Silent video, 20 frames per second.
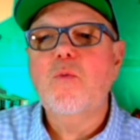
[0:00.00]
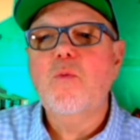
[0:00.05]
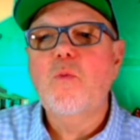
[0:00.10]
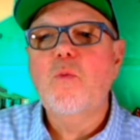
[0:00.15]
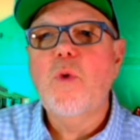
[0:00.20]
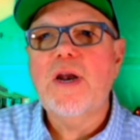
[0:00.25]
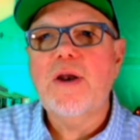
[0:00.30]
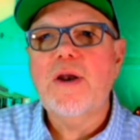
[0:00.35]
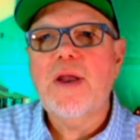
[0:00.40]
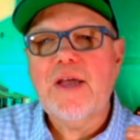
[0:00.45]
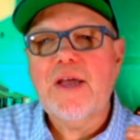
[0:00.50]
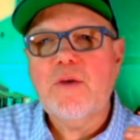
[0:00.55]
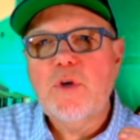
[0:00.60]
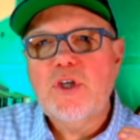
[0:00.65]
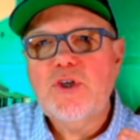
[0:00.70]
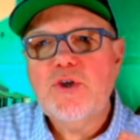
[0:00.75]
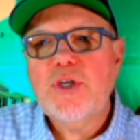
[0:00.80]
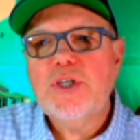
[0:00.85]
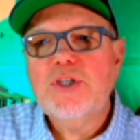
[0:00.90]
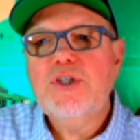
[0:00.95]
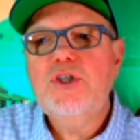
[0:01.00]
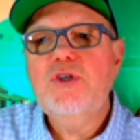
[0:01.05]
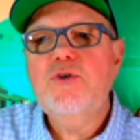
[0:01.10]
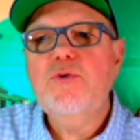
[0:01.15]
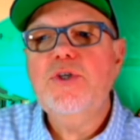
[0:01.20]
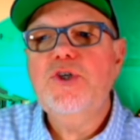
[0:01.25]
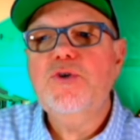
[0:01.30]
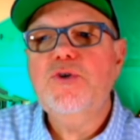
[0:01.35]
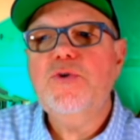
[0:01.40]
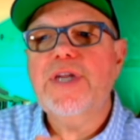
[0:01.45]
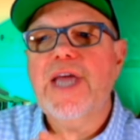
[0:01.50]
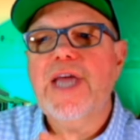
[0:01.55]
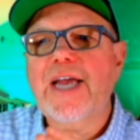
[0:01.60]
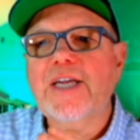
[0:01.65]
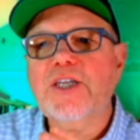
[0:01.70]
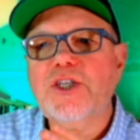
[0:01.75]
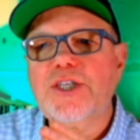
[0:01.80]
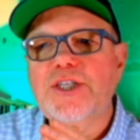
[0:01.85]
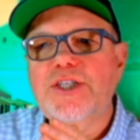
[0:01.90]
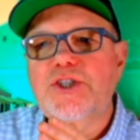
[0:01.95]
what you can do is you can
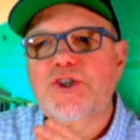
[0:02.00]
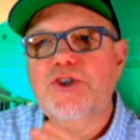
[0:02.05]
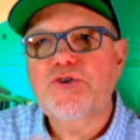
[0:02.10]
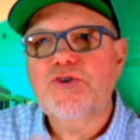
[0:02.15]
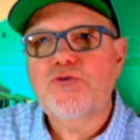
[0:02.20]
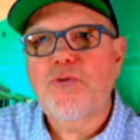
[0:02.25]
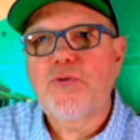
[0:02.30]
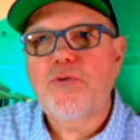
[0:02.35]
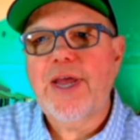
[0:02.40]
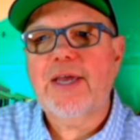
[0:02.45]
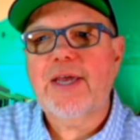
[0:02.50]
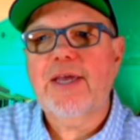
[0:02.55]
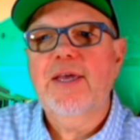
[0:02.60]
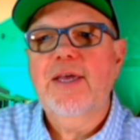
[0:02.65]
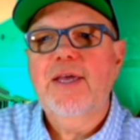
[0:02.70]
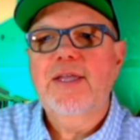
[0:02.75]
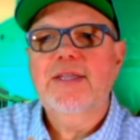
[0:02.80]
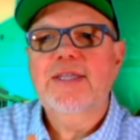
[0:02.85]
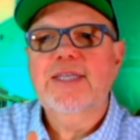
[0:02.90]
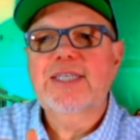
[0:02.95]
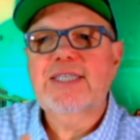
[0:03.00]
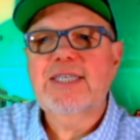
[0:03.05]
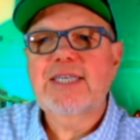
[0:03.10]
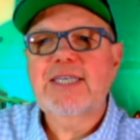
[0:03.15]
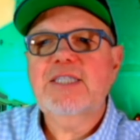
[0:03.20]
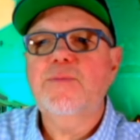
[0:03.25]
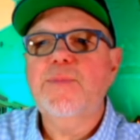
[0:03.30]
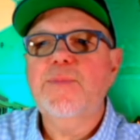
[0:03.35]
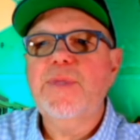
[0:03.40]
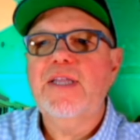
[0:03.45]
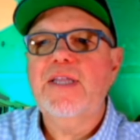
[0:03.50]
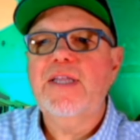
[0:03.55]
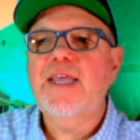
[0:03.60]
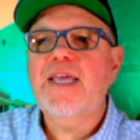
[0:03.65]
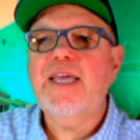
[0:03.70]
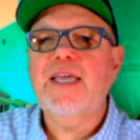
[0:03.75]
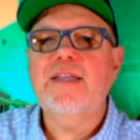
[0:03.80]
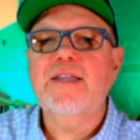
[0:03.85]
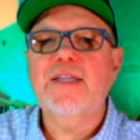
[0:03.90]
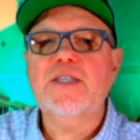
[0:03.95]
actually trick the system into
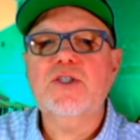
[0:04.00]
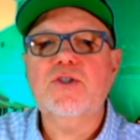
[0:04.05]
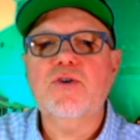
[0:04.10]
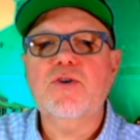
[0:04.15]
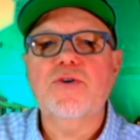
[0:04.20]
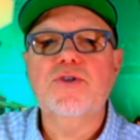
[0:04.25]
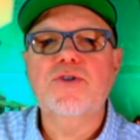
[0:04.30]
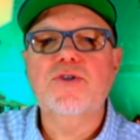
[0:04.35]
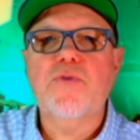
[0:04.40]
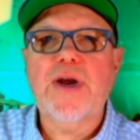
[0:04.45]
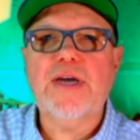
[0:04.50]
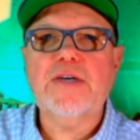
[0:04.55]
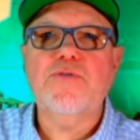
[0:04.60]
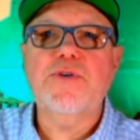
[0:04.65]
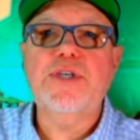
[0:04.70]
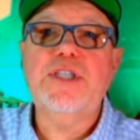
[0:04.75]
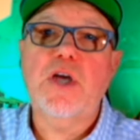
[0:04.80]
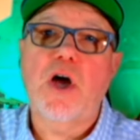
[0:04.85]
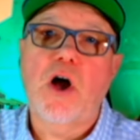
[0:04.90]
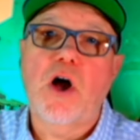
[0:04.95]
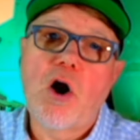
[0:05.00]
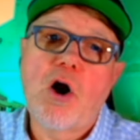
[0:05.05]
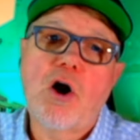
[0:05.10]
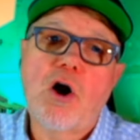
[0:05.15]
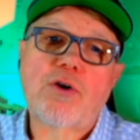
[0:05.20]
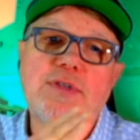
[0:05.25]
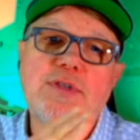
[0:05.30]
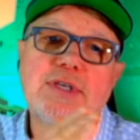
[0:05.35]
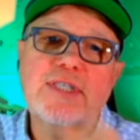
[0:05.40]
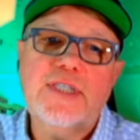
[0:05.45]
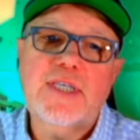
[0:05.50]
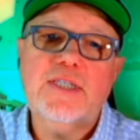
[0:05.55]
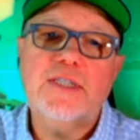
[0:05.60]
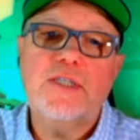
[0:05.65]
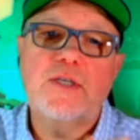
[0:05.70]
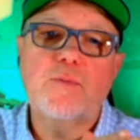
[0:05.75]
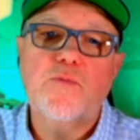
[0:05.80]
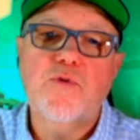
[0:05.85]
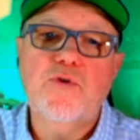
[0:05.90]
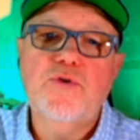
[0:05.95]
thinking that certain directories are the
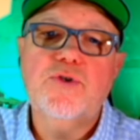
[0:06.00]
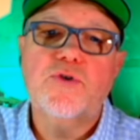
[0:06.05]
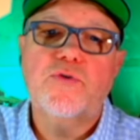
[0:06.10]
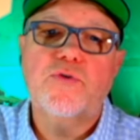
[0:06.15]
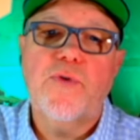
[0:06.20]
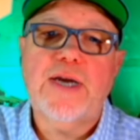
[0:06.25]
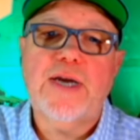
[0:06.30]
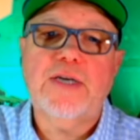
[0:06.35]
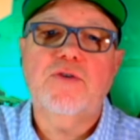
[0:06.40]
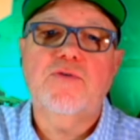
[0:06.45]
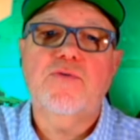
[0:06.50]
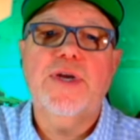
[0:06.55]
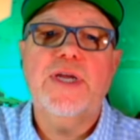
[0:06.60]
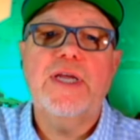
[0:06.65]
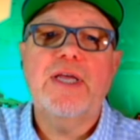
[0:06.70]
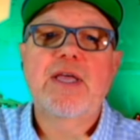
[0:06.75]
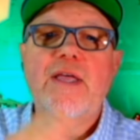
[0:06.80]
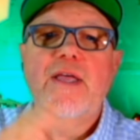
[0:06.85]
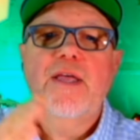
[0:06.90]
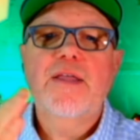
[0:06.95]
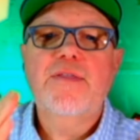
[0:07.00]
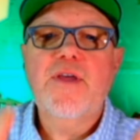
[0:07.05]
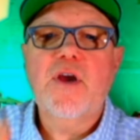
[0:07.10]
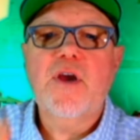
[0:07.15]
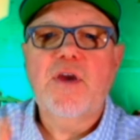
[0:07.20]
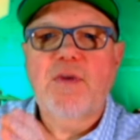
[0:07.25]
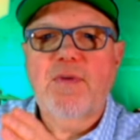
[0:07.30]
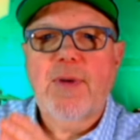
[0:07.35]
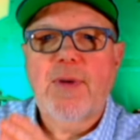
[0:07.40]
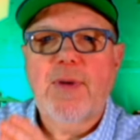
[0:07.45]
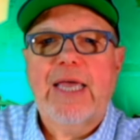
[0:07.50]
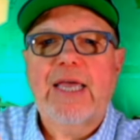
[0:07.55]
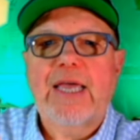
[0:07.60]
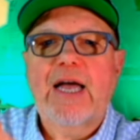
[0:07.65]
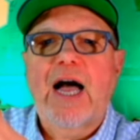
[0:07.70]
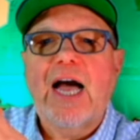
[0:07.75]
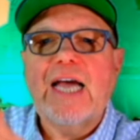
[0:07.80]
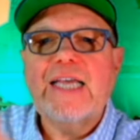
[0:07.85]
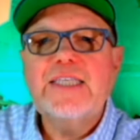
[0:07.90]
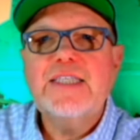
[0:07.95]
system root directory, thereby
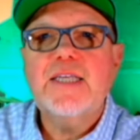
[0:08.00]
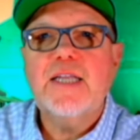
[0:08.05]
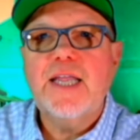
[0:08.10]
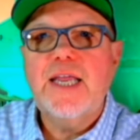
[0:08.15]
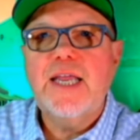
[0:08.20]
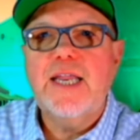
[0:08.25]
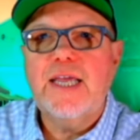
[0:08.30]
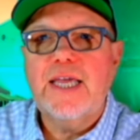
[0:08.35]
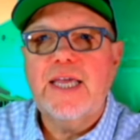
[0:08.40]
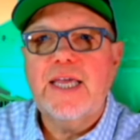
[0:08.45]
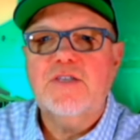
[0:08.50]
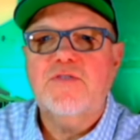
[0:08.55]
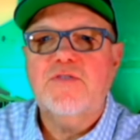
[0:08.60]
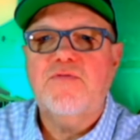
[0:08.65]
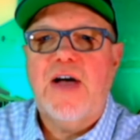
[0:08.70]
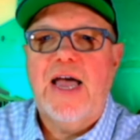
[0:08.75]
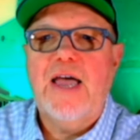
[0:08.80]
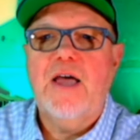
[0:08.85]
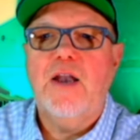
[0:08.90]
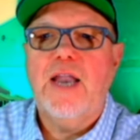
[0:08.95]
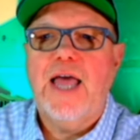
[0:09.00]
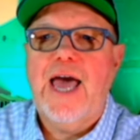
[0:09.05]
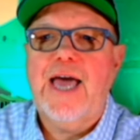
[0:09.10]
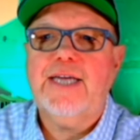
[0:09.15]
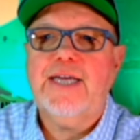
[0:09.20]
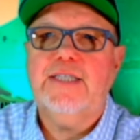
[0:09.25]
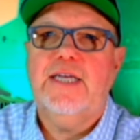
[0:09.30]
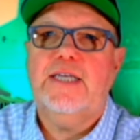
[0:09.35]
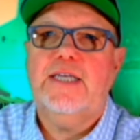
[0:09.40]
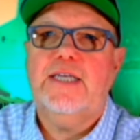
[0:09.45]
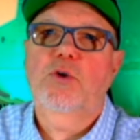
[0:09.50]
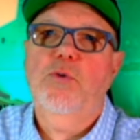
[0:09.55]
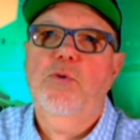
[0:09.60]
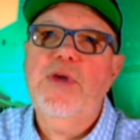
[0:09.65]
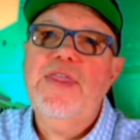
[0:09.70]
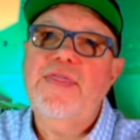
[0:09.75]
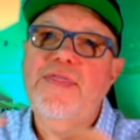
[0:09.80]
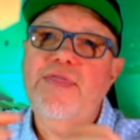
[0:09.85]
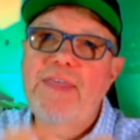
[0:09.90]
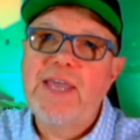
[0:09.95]
isolating its file access. So
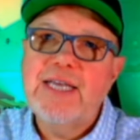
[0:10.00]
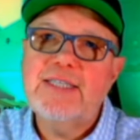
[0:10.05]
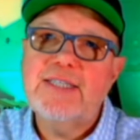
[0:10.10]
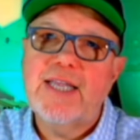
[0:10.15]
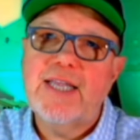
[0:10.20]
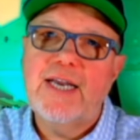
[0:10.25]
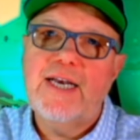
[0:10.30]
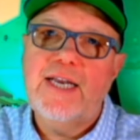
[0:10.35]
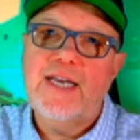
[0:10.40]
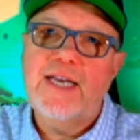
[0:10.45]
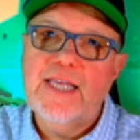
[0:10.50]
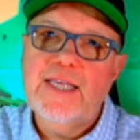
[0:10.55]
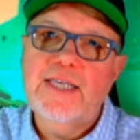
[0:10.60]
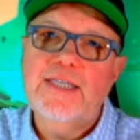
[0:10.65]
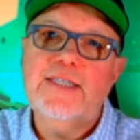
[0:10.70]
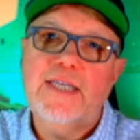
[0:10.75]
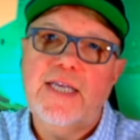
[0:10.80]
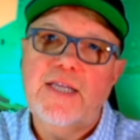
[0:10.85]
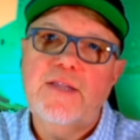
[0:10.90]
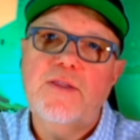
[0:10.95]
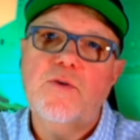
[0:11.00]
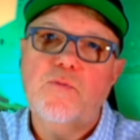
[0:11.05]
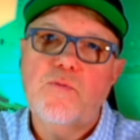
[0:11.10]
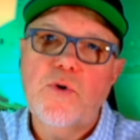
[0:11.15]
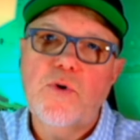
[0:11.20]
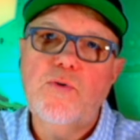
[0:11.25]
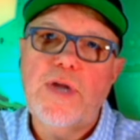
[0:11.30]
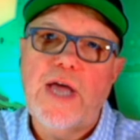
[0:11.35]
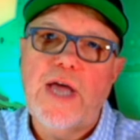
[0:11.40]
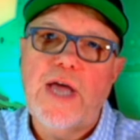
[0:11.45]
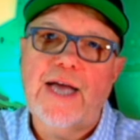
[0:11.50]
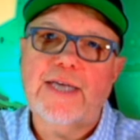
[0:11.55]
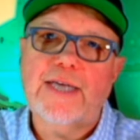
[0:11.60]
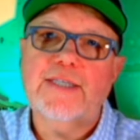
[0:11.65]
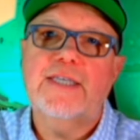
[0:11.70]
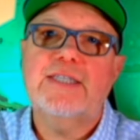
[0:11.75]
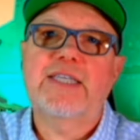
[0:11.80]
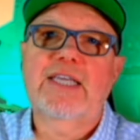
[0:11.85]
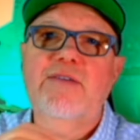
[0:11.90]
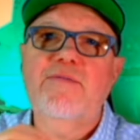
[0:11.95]
it thinks that it is in the root
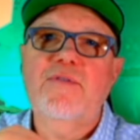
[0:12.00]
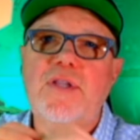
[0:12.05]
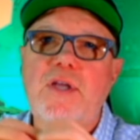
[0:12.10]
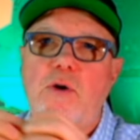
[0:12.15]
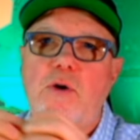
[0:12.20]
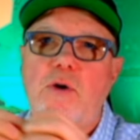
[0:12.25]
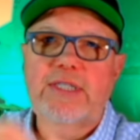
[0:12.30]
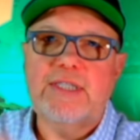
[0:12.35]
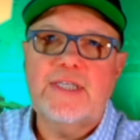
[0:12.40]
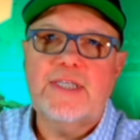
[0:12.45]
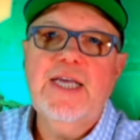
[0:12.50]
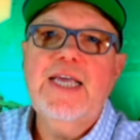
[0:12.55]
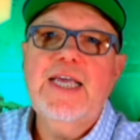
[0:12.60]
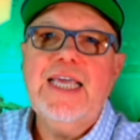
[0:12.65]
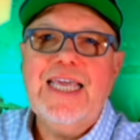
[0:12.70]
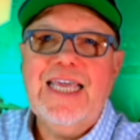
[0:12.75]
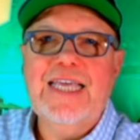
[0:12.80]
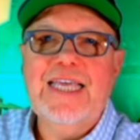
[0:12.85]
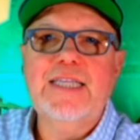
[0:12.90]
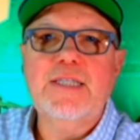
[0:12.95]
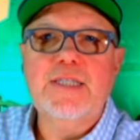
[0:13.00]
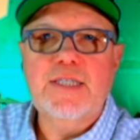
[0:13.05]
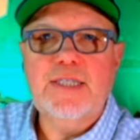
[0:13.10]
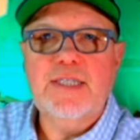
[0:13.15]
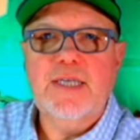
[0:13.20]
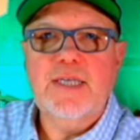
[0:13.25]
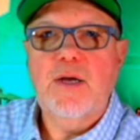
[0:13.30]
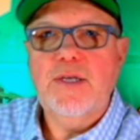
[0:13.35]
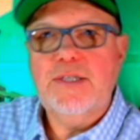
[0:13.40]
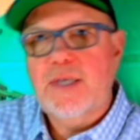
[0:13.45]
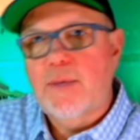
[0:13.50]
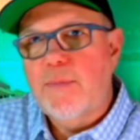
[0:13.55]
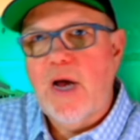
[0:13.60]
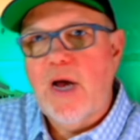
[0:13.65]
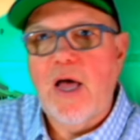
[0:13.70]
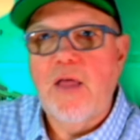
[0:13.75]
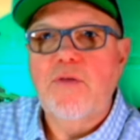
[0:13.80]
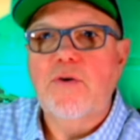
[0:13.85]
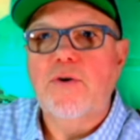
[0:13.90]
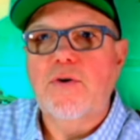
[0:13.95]
access, even though it's in some
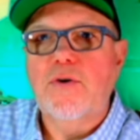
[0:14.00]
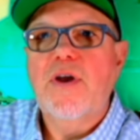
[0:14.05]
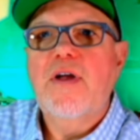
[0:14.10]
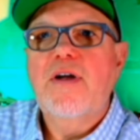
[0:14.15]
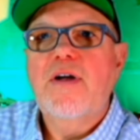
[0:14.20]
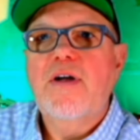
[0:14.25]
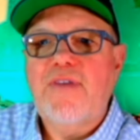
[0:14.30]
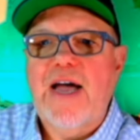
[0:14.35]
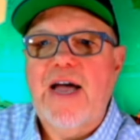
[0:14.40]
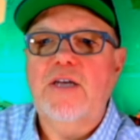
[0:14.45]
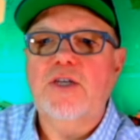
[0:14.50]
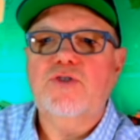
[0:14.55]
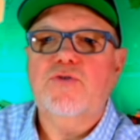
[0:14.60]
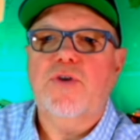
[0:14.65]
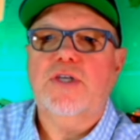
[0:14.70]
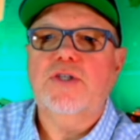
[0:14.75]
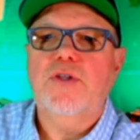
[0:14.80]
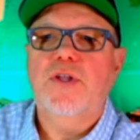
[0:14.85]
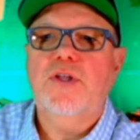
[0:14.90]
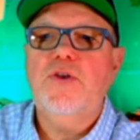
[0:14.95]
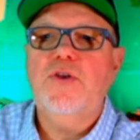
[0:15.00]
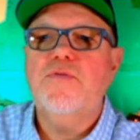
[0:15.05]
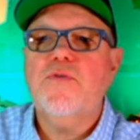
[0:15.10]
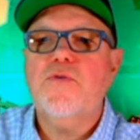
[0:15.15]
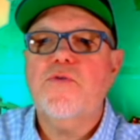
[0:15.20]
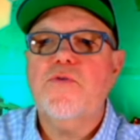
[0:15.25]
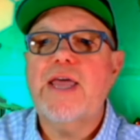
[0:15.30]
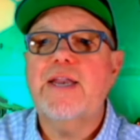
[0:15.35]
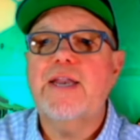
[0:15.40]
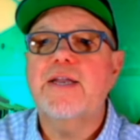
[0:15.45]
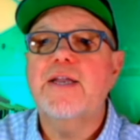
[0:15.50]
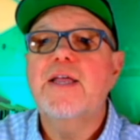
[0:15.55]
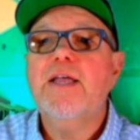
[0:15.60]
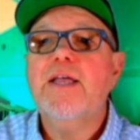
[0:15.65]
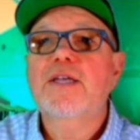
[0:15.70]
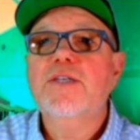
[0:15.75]
other file structure that you've created.